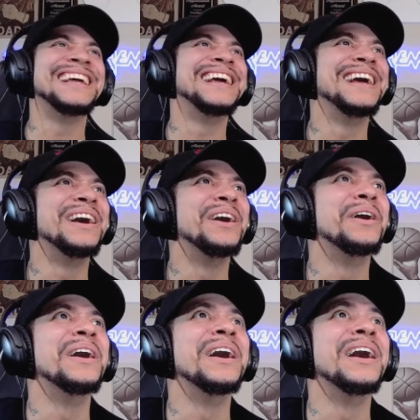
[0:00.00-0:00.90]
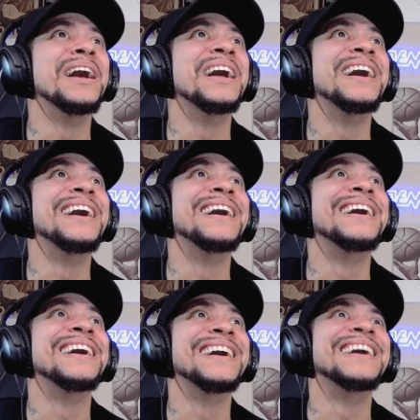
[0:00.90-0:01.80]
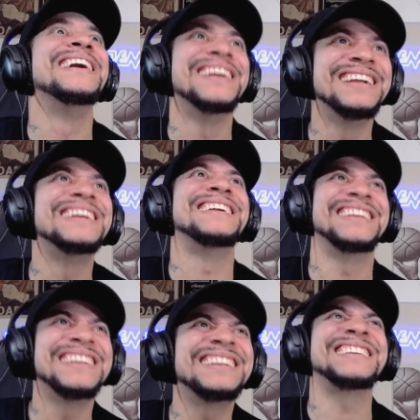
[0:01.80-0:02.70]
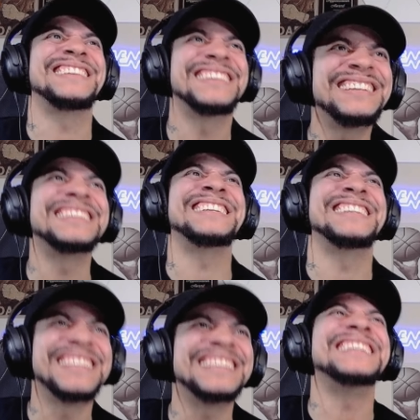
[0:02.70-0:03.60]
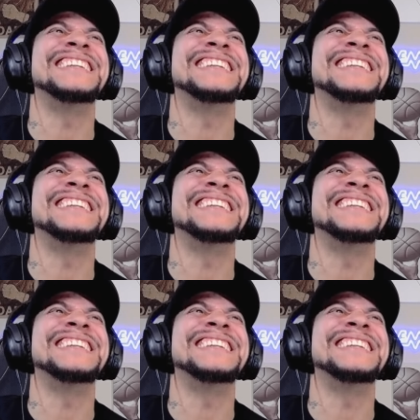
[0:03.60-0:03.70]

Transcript: don't get no sun on my sneaks, bitch. A couple grand on these sneaks, and on my